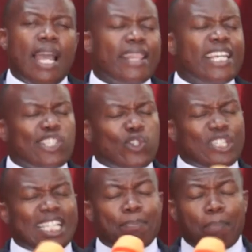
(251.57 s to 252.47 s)
This
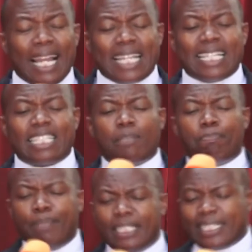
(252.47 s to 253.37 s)
was the place
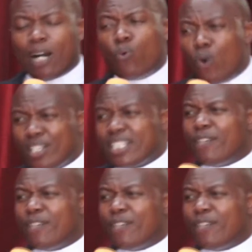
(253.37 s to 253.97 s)
that Peter was.